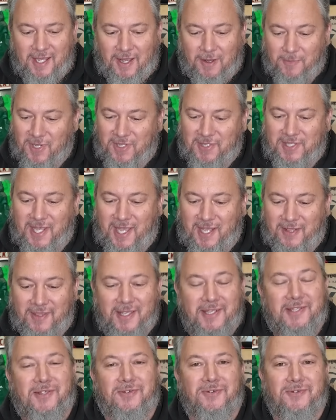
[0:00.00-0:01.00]
I'm not saying
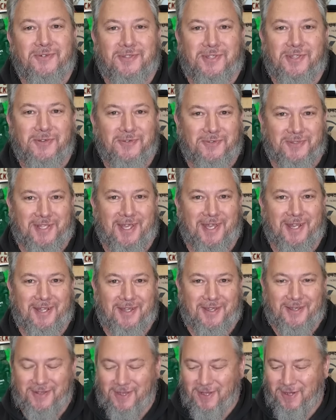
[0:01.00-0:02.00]
this cool tool is going
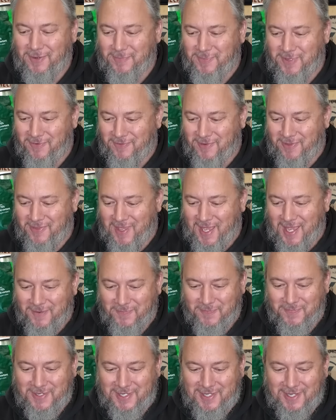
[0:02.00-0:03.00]
to help you with
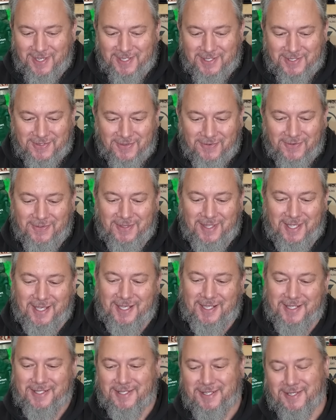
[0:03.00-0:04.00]
that, but I saw
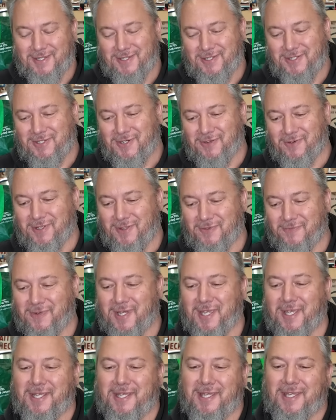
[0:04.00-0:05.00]
this during the
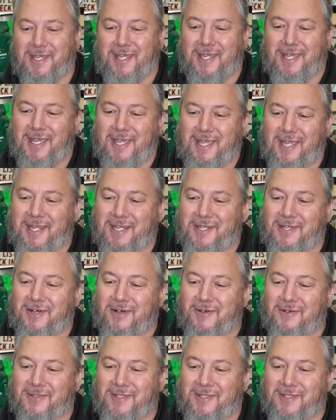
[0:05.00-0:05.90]
week and I